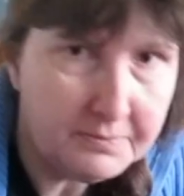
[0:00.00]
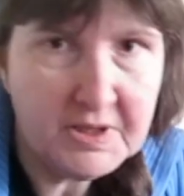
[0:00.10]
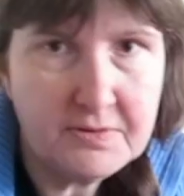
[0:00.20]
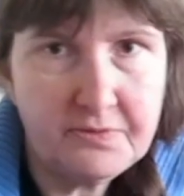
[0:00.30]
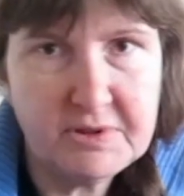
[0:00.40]

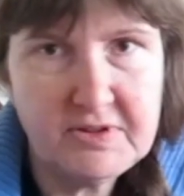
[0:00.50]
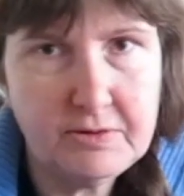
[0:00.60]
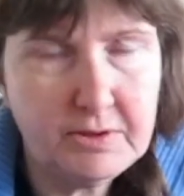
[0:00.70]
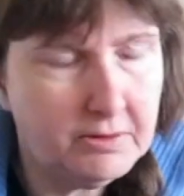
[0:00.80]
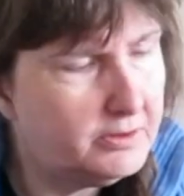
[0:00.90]
piece of
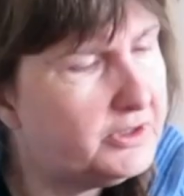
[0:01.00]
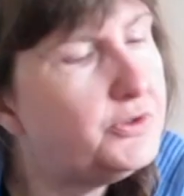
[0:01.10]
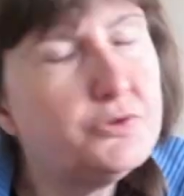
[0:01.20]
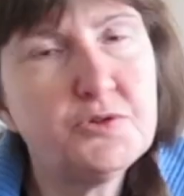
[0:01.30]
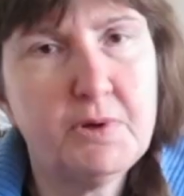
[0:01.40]
material, it's
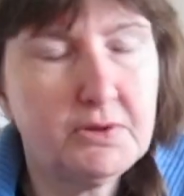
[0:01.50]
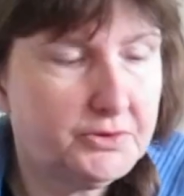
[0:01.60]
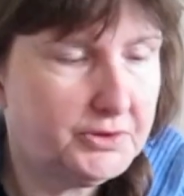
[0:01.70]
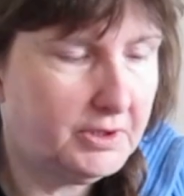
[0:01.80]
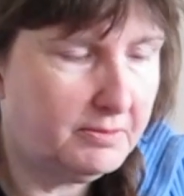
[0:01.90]
too small
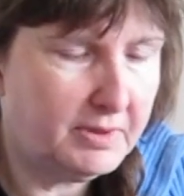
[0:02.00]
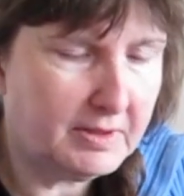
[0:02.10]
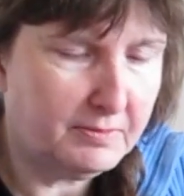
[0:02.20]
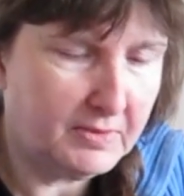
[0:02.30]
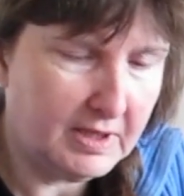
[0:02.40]
to show,
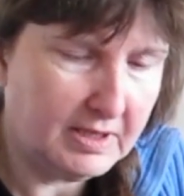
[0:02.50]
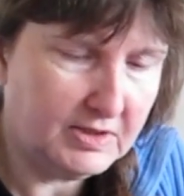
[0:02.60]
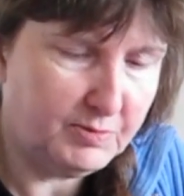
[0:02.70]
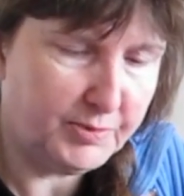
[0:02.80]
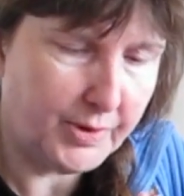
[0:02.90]
but that
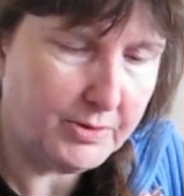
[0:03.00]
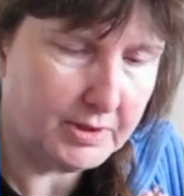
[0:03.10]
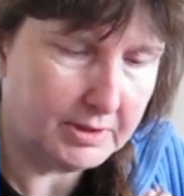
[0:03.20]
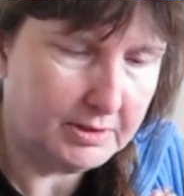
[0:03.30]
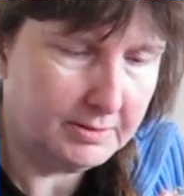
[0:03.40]
is
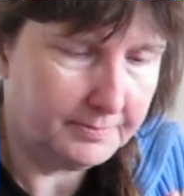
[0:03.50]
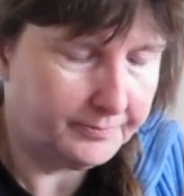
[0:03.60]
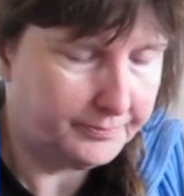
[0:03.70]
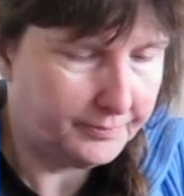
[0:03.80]
broken.